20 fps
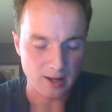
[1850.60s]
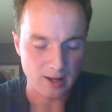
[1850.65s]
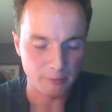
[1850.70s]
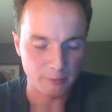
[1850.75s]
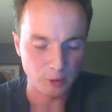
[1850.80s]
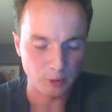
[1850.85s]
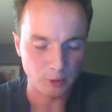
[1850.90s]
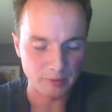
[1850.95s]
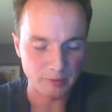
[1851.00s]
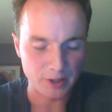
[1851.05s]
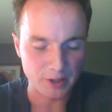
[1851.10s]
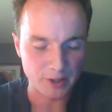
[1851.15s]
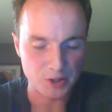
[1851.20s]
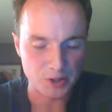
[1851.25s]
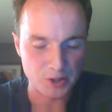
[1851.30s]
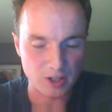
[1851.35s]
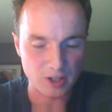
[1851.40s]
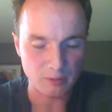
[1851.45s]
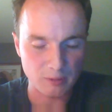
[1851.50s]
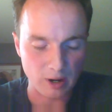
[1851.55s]
full of
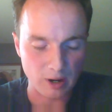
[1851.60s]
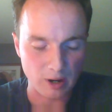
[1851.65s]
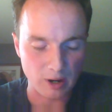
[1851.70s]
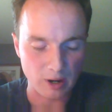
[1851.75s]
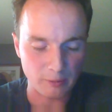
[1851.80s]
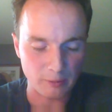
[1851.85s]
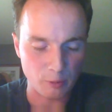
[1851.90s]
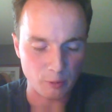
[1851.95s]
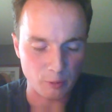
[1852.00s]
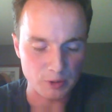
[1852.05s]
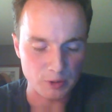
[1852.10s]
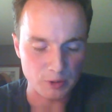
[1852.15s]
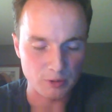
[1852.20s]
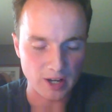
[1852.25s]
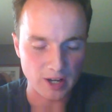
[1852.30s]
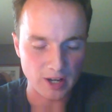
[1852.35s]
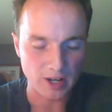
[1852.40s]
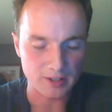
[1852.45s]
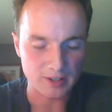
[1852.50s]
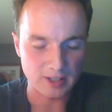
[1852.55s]
energy for
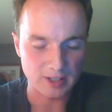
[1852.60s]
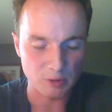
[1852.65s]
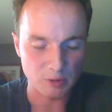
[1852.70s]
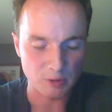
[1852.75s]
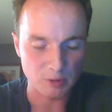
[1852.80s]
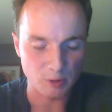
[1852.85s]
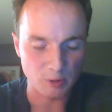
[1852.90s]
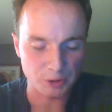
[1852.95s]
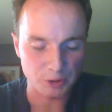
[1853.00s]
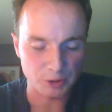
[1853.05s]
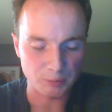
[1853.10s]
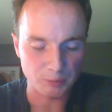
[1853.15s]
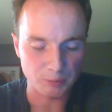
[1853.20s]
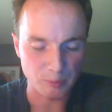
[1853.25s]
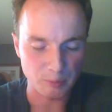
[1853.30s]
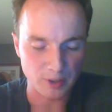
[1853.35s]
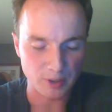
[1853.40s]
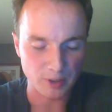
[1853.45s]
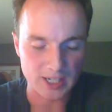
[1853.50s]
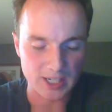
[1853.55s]
you, God, to give you
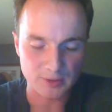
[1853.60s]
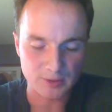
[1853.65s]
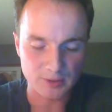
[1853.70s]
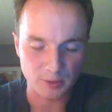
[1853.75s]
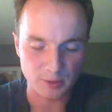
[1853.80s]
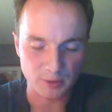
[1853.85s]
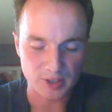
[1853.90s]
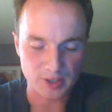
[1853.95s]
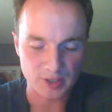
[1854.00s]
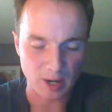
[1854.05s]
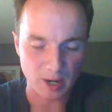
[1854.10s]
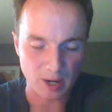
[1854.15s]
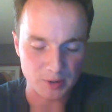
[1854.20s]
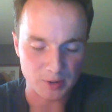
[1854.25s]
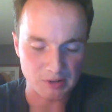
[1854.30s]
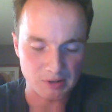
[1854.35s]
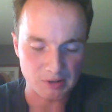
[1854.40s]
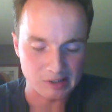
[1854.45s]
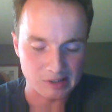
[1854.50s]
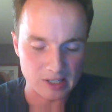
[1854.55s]
worship and praise for this
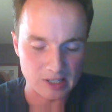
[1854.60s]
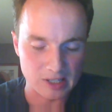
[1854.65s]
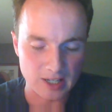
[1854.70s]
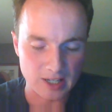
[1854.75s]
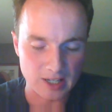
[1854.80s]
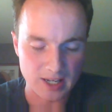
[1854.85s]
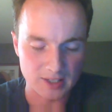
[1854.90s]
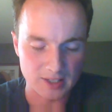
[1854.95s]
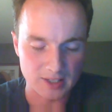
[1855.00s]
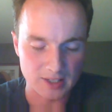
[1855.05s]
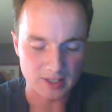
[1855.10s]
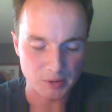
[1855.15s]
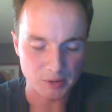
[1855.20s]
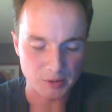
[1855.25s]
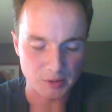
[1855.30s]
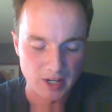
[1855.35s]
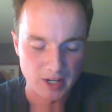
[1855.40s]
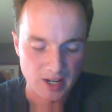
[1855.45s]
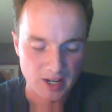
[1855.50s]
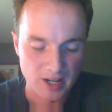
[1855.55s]
opportunity, and
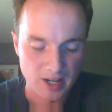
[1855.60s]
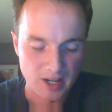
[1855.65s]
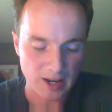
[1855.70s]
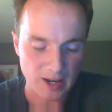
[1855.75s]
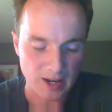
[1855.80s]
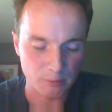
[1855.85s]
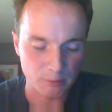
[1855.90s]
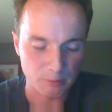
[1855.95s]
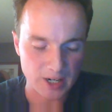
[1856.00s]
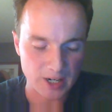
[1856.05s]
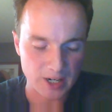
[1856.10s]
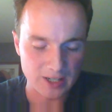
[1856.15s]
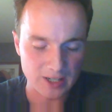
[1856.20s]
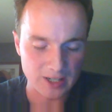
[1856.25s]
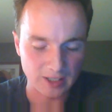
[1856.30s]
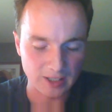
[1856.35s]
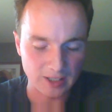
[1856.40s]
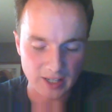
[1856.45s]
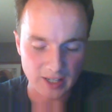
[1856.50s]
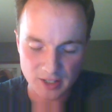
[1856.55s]
to reign
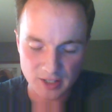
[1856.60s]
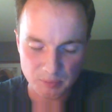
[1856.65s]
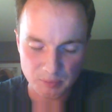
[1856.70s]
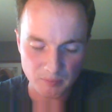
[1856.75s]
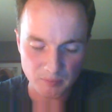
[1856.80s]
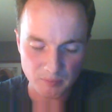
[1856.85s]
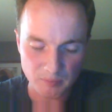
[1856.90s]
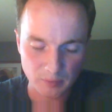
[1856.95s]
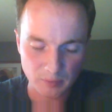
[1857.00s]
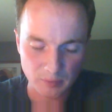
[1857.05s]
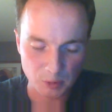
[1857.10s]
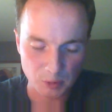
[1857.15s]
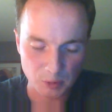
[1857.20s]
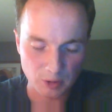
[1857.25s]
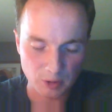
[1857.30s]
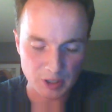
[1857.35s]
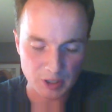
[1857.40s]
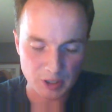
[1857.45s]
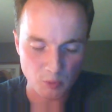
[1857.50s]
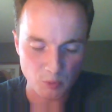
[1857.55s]
in the kingdom
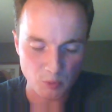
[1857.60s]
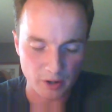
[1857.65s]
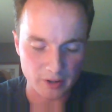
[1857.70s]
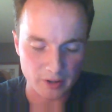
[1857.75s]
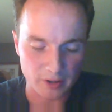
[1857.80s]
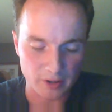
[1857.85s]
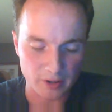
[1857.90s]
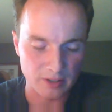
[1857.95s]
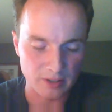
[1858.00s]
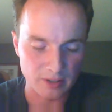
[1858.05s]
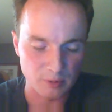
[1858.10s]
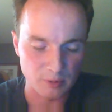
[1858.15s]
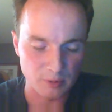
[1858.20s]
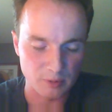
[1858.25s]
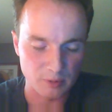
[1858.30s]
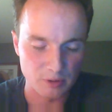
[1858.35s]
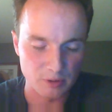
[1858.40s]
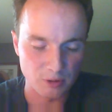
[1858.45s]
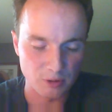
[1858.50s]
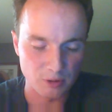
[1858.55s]
through clean water and
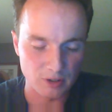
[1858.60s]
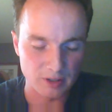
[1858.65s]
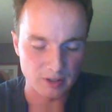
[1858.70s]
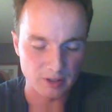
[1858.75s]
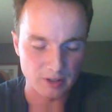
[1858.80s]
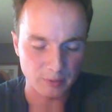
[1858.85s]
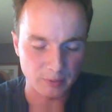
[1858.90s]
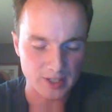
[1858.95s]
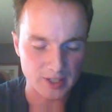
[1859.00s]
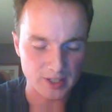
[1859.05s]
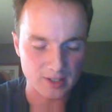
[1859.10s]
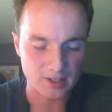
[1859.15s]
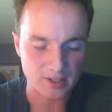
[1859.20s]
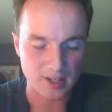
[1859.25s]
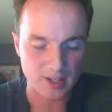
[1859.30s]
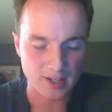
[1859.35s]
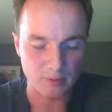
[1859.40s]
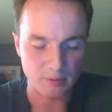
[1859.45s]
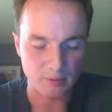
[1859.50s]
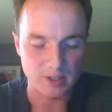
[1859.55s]
renewal in places
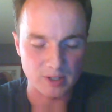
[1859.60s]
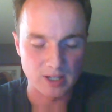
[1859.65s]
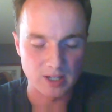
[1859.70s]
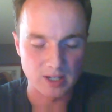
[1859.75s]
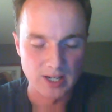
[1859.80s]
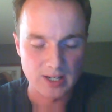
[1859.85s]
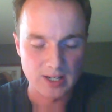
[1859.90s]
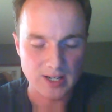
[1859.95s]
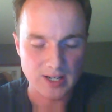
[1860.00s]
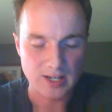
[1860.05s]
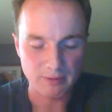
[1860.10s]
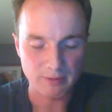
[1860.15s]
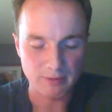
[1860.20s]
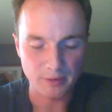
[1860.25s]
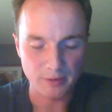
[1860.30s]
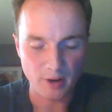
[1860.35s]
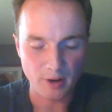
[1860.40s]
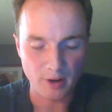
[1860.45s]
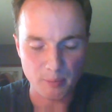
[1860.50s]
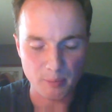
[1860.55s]
that we
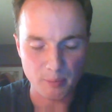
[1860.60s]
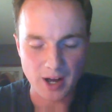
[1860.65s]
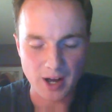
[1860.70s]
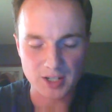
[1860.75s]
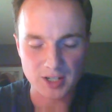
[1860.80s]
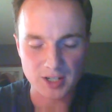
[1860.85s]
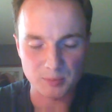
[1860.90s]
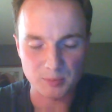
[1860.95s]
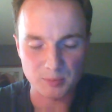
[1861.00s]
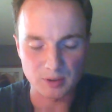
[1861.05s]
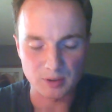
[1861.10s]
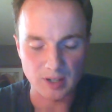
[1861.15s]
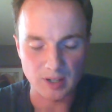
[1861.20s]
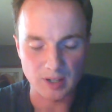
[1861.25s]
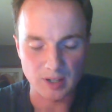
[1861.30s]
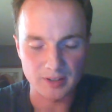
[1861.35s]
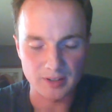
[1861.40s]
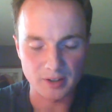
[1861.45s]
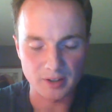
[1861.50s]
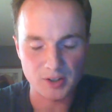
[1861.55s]
never thought possible
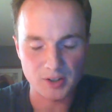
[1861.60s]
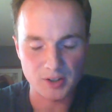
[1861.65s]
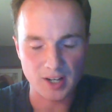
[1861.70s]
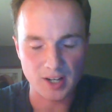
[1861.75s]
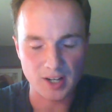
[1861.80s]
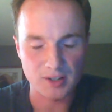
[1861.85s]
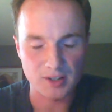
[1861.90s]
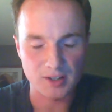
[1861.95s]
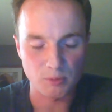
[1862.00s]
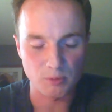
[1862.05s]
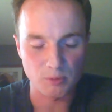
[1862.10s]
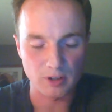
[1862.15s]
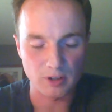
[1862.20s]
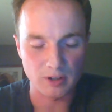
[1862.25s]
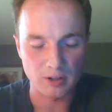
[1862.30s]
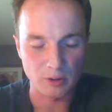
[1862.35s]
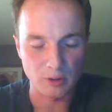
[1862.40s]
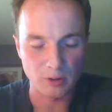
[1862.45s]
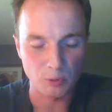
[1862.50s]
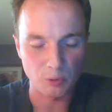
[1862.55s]
on the other sides
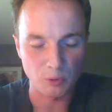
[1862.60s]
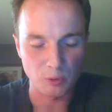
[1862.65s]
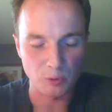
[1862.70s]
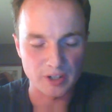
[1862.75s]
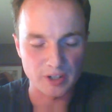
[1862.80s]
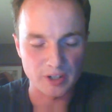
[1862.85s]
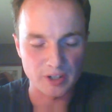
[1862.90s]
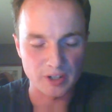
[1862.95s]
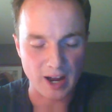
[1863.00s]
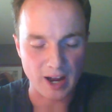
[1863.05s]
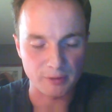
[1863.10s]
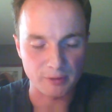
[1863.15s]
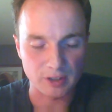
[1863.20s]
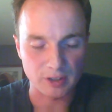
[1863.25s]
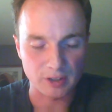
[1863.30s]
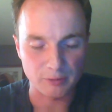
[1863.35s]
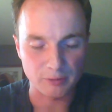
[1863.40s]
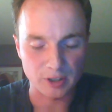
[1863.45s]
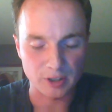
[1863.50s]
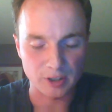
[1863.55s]
of the world, in
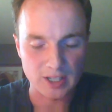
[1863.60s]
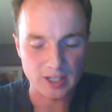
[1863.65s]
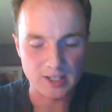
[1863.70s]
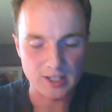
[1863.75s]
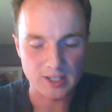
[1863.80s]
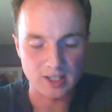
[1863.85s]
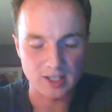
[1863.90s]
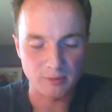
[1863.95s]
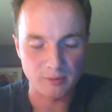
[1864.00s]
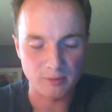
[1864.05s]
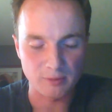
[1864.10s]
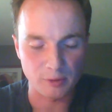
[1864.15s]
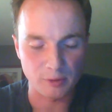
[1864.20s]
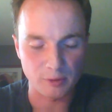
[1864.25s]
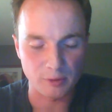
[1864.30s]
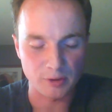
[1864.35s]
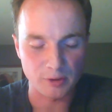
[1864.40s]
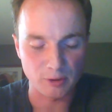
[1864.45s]
Africa, for kids and for their